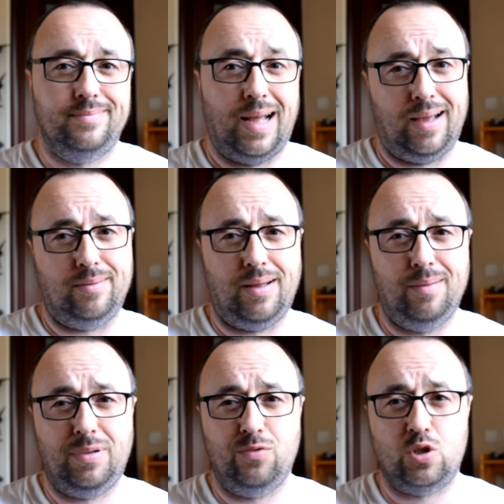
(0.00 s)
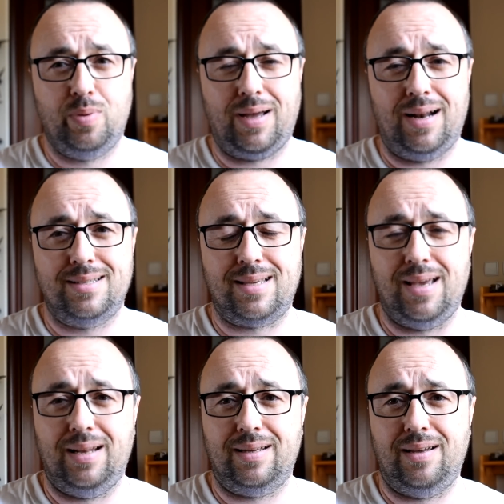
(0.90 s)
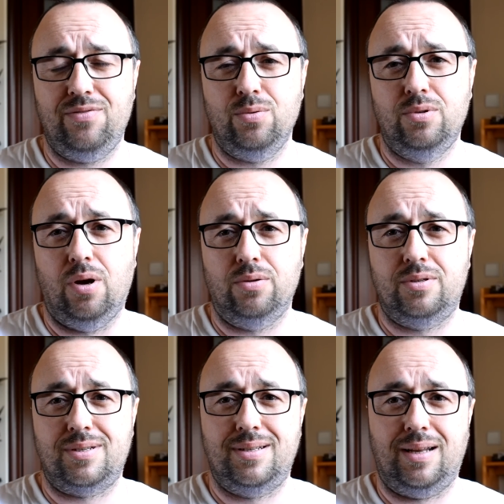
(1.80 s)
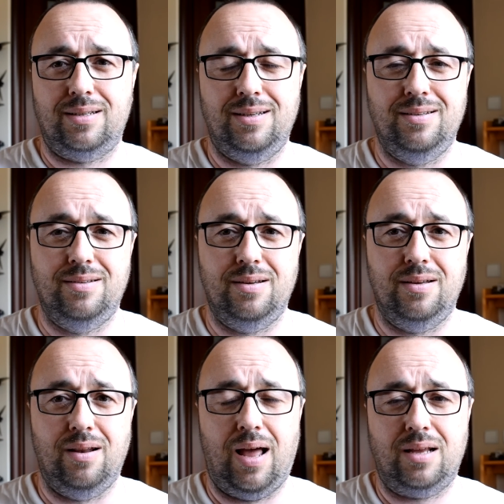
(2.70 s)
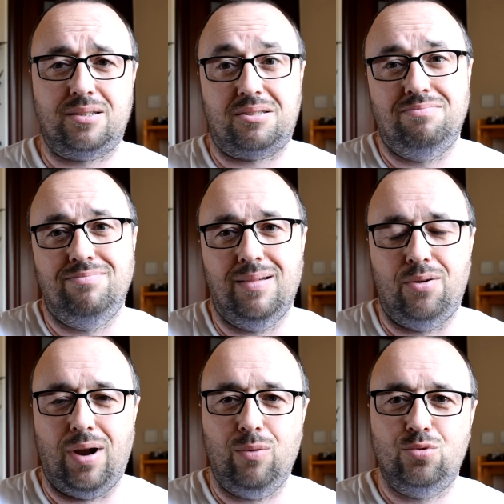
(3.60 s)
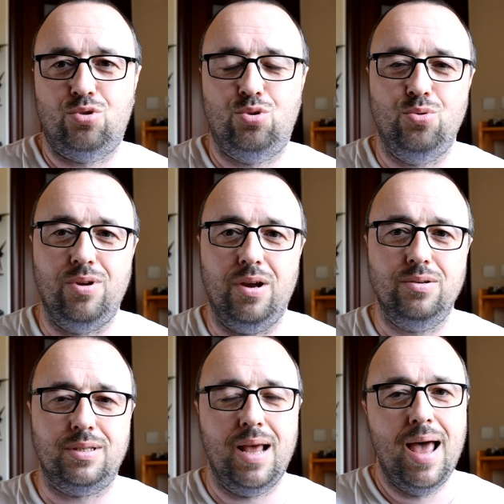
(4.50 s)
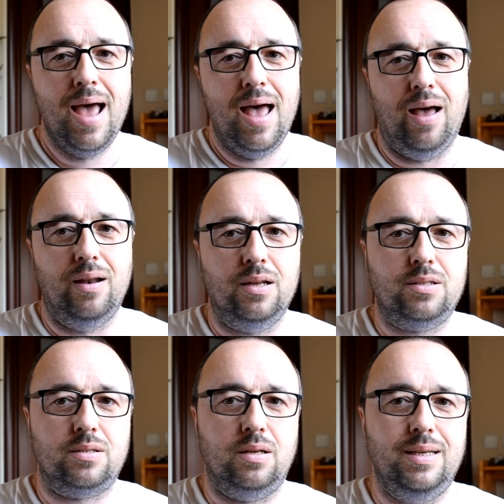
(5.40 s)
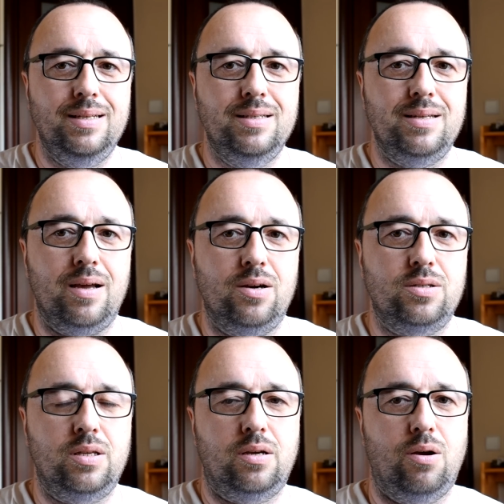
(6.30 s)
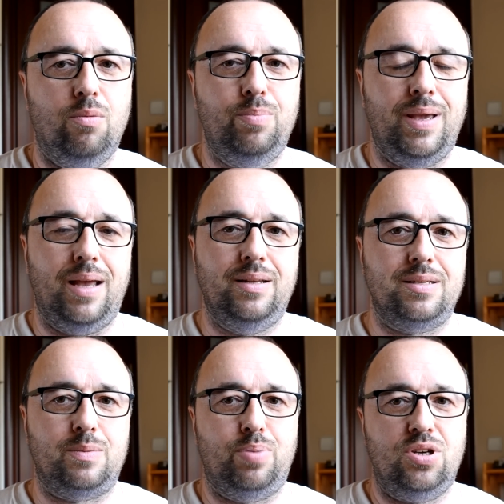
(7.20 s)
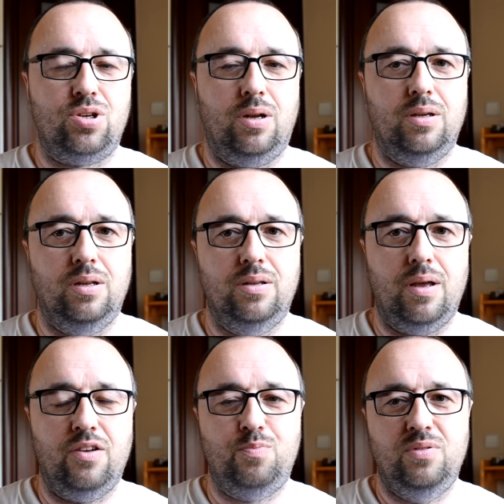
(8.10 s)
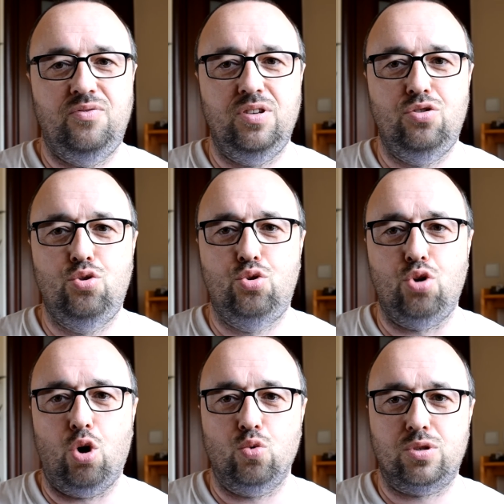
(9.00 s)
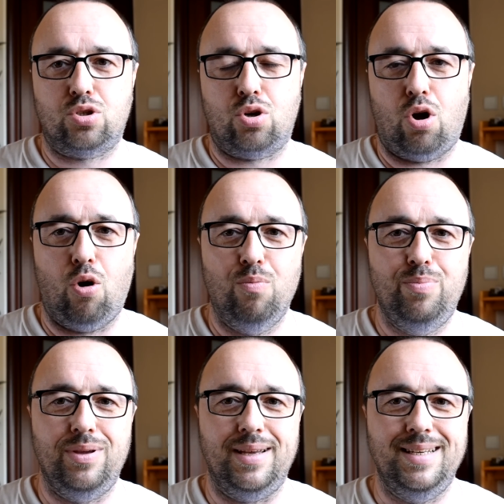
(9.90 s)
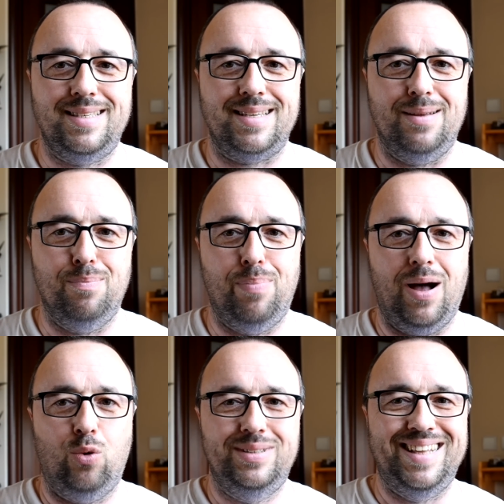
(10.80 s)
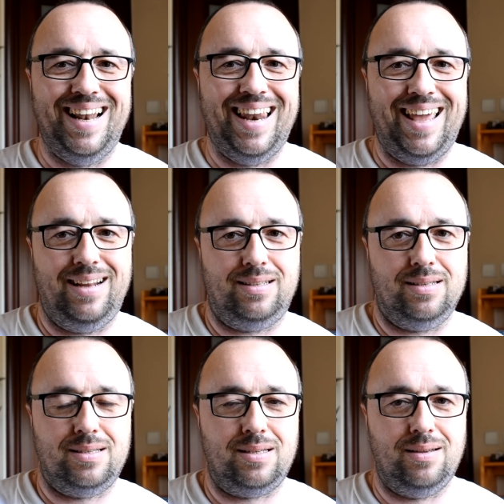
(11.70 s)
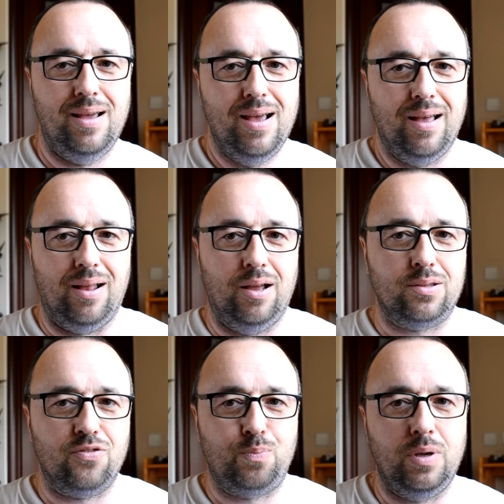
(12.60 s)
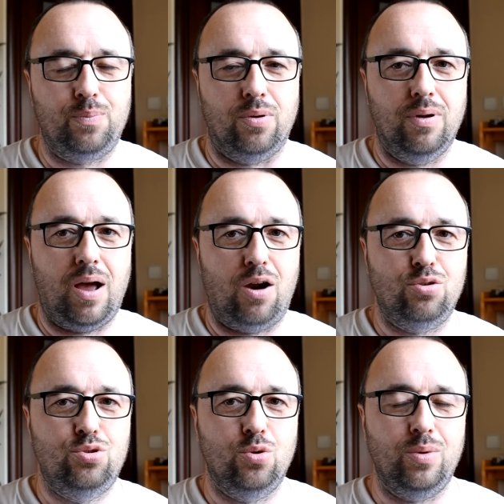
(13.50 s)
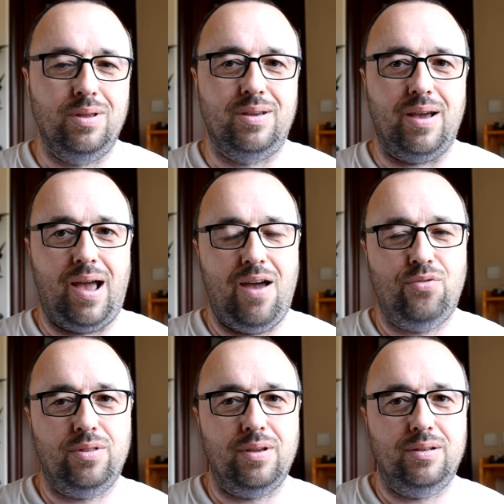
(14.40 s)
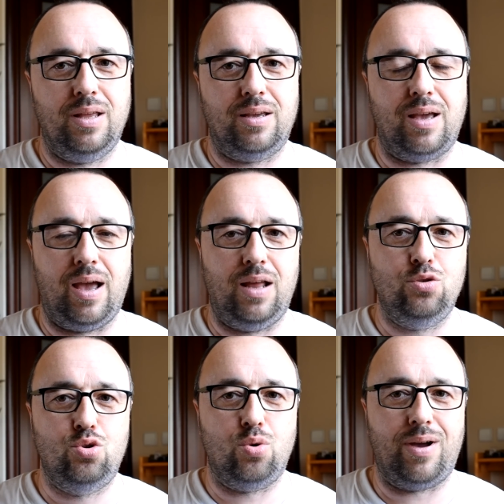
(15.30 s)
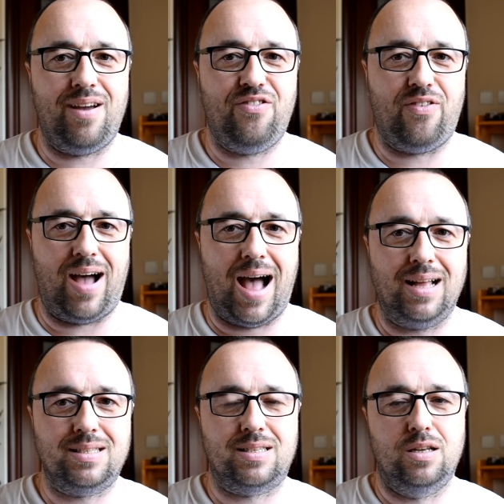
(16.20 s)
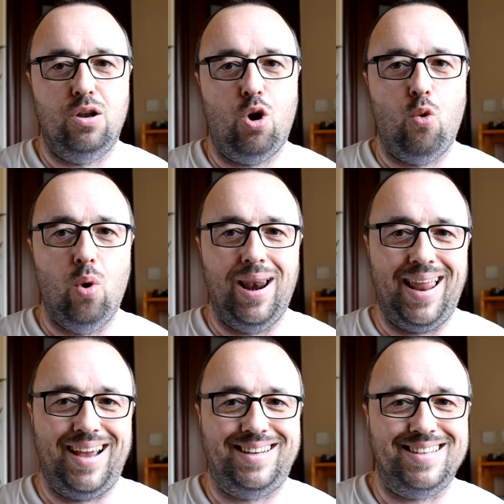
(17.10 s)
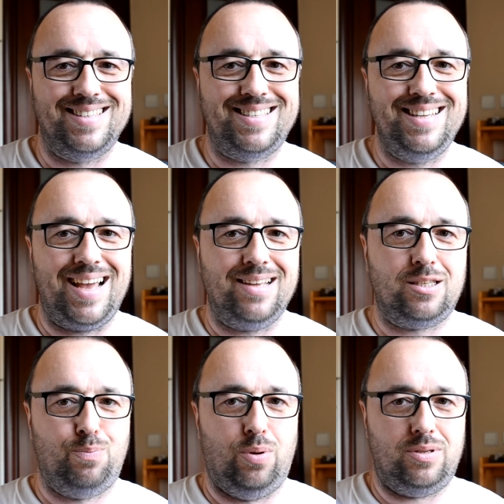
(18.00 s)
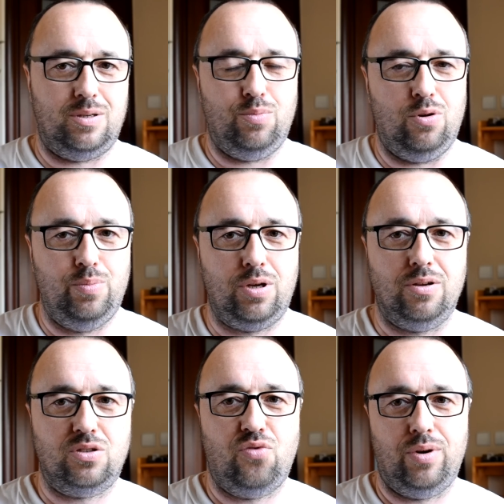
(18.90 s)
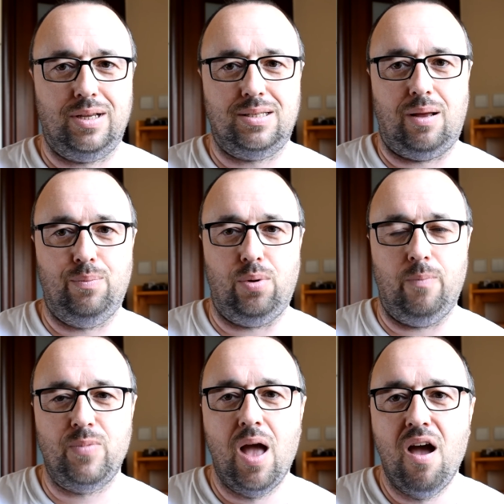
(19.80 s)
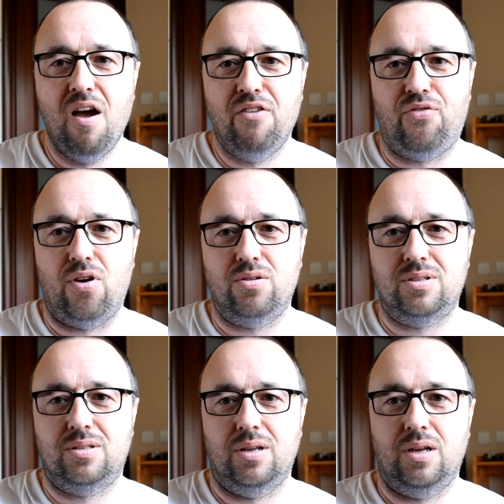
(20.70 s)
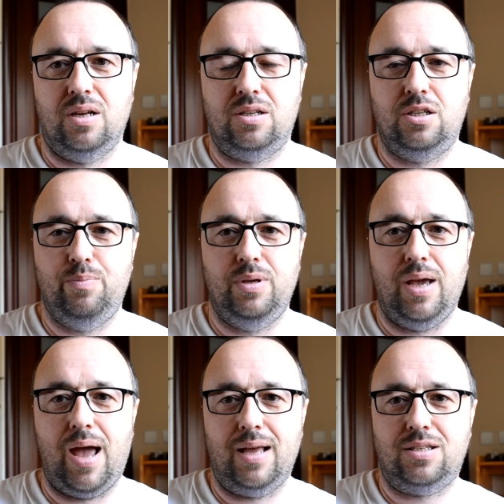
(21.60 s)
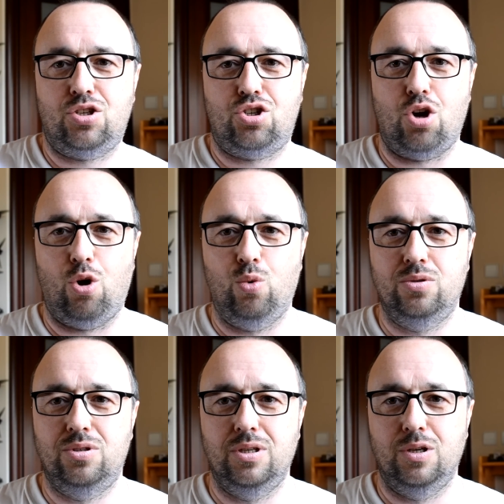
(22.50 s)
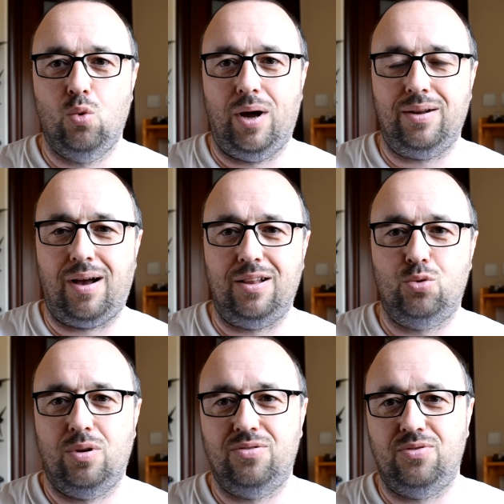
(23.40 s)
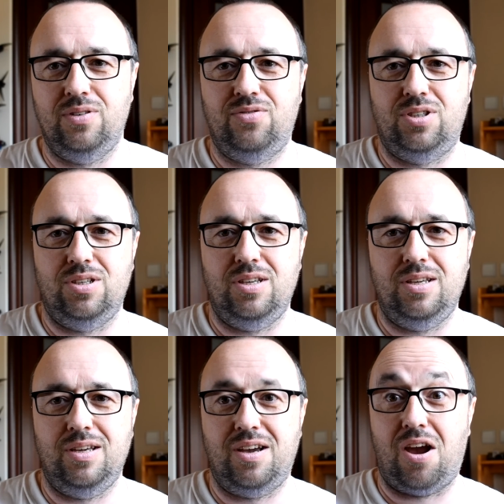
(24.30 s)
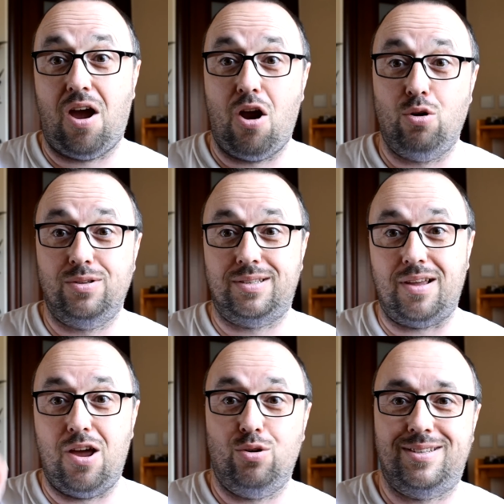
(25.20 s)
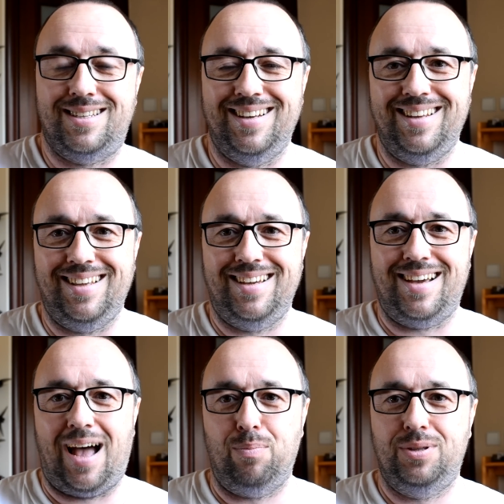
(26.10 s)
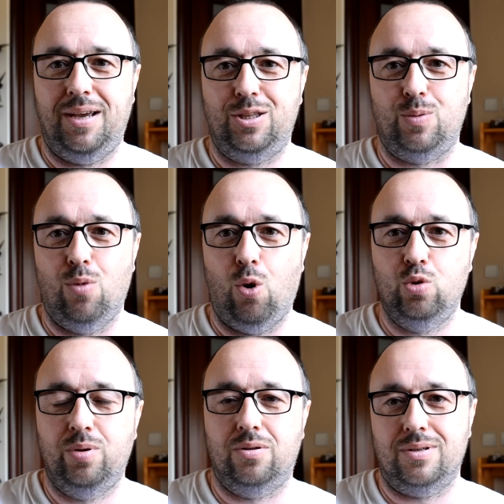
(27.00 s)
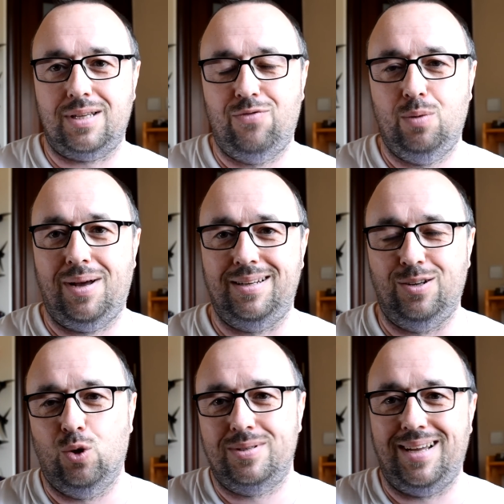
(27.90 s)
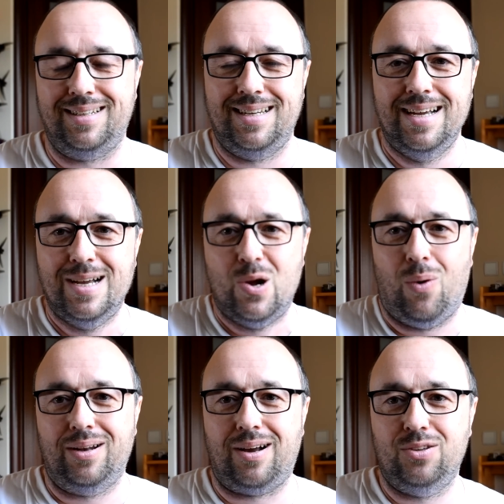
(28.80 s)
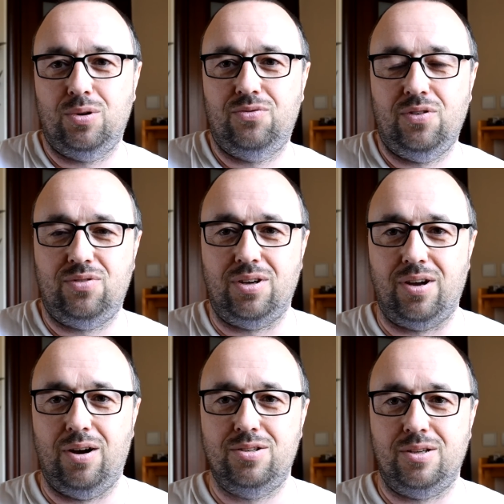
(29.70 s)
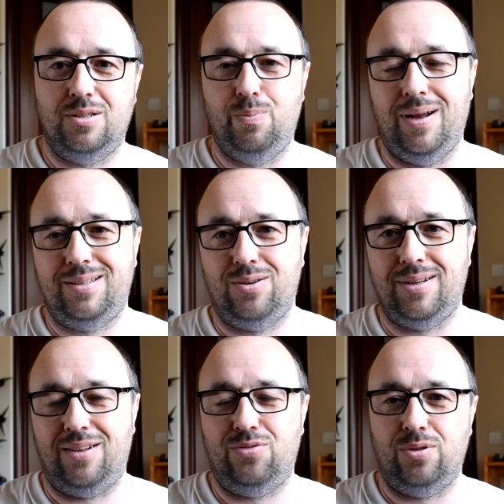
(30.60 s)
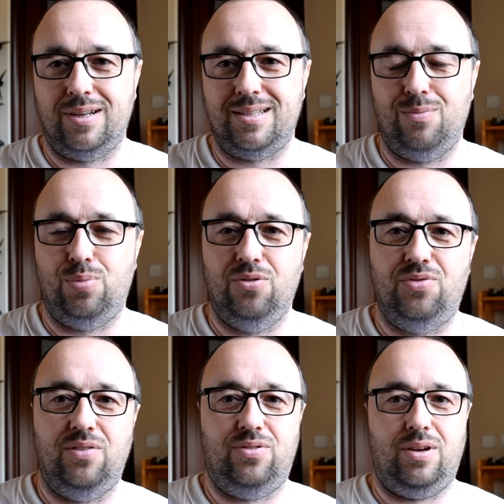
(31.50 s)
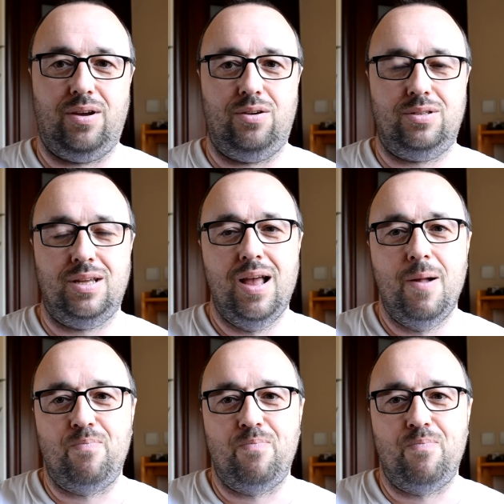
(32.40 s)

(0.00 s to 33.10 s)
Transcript: Hi, I'm Paweł Spychalski and have you noticed that in the last around two years a lot in the RC hobby and especially in the FPV drones hobby is about the latency. A lot of people are doing everything they can to have as low latency as possible because for example First, the TBS showed the 150 Hz air Link update mode because everybody knows that 150 Hz is better than, for example, 50 Hz.